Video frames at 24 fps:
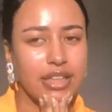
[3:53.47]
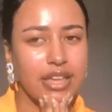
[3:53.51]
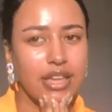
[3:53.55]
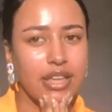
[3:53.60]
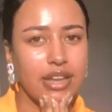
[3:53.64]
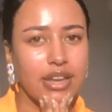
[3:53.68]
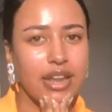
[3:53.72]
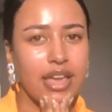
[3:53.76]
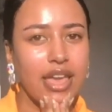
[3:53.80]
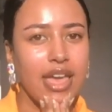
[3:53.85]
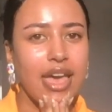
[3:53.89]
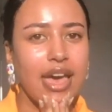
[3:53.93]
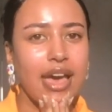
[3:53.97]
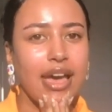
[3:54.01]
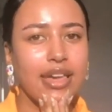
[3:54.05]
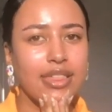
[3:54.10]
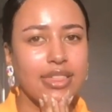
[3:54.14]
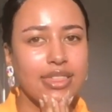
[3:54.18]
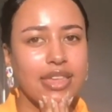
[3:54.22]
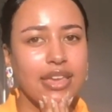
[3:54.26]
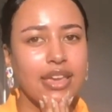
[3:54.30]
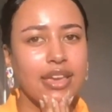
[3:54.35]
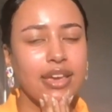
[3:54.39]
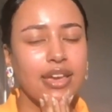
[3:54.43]
And I
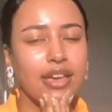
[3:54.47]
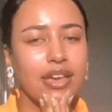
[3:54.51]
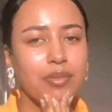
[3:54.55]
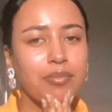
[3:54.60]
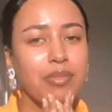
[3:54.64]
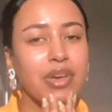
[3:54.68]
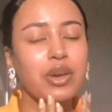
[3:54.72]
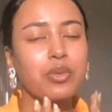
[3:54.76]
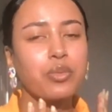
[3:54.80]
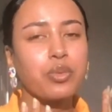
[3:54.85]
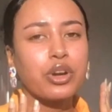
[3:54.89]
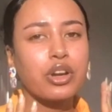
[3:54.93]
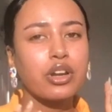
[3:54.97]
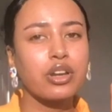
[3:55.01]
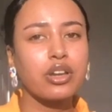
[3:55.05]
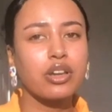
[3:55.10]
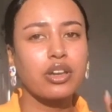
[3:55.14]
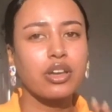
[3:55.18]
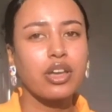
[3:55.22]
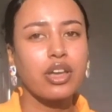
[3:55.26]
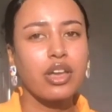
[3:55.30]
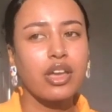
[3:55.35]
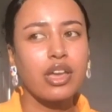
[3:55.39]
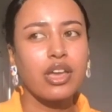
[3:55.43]
think my
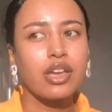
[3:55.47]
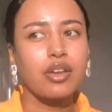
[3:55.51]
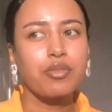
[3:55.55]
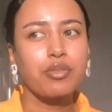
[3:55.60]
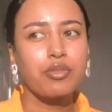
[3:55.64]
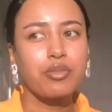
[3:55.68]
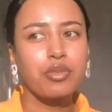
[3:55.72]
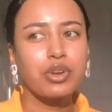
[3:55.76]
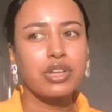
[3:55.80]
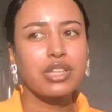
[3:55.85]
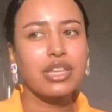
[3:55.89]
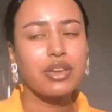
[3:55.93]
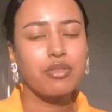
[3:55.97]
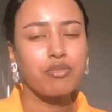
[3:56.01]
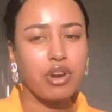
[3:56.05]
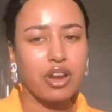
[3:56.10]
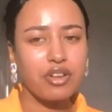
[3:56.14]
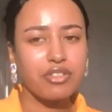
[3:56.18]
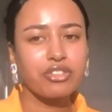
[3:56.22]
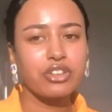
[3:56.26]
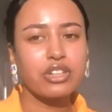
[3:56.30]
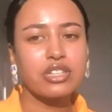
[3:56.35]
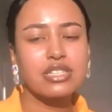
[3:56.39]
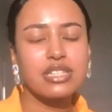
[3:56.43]
work really
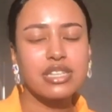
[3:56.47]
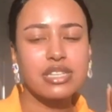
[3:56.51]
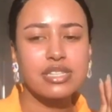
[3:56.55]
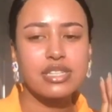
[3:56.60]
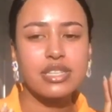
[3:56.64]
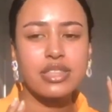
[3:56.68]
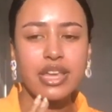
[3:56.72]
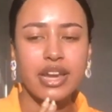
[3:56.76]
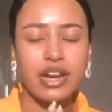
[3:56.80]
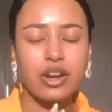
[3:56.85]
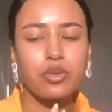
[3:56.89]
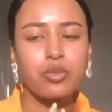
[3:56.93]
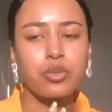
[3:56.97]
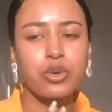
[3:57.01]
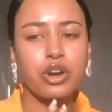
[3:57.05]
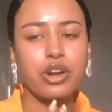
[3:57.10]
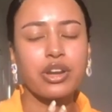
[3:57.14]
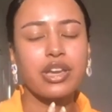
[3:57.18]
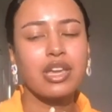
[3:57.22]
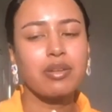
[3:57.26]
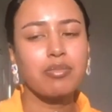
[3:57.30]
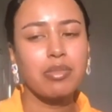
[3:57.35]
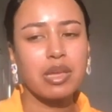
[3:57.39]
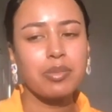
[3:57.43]
references their
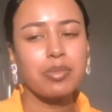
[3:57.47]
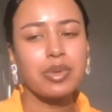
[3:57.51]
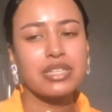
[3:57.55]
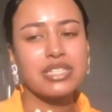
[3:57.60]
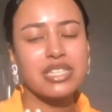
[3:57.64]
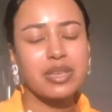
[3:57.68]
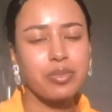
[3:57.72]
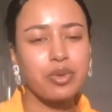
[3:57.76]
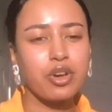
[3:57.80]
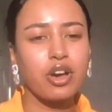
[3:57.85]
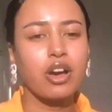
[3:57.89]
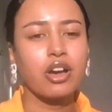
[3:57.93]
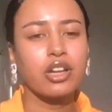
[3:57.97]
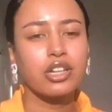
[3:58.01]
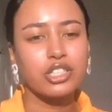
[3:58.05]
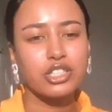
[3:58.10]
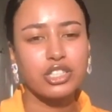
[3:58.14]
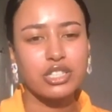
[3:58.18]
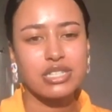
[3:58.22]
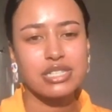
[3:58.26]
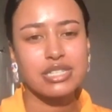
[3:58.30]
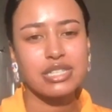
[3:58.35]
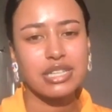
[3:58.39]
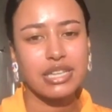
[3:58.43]
work and maybe
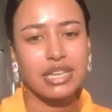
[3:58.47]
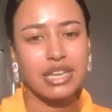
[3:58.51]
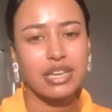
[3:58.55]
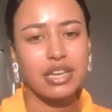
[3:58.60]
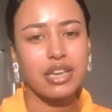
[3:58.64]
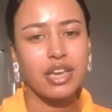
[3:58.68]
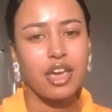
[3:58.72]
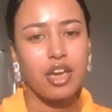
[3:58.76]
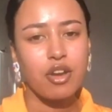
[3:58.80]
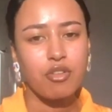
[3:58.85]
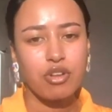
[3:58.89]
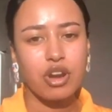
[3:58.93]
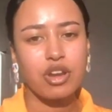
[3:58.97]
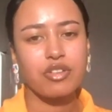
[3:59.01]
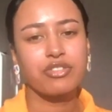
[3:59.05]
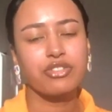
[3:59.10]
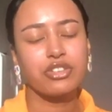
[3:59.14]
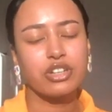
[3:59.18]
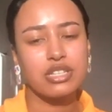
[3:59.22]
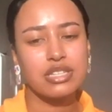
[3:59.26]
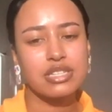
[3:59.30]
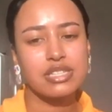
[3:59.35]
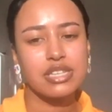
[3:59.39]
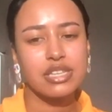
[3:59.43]
subconsciously
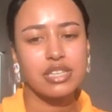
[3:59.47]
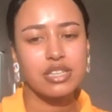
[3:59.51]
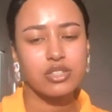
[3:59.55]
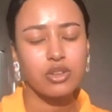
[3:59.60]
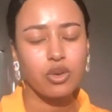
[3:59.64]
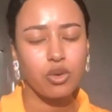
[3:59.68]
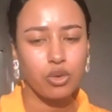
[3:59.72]
references